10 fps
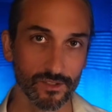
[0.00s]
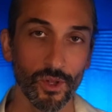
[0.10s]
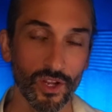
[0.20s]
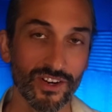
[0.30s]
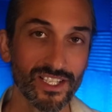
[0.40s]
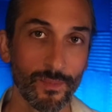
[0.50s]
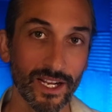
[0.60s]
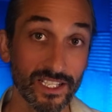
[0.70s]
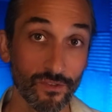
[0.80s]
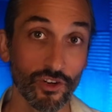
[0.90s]
But there is a
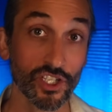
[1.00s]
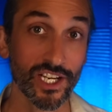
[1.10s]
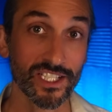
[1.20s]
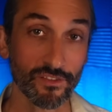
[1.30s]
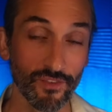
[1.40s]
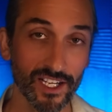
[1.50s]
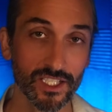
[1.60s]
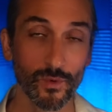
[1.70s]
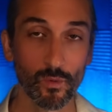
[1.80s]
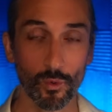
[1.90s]
big differentiating
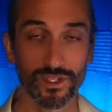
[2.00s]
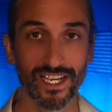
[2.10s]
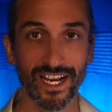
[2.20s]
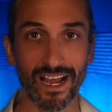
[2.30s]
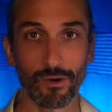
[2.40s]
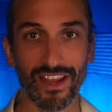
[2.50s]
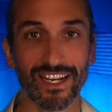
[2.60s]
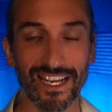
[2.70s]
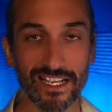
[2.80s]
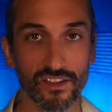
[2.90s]
factor with what we're seeing now, and
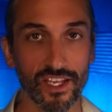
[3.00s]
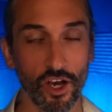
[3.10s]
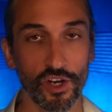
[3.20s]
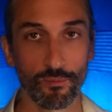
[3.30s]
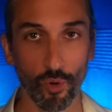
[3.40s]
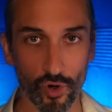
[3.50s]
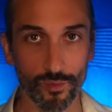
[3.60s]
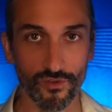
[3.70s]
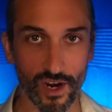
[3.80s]
that is the unemployment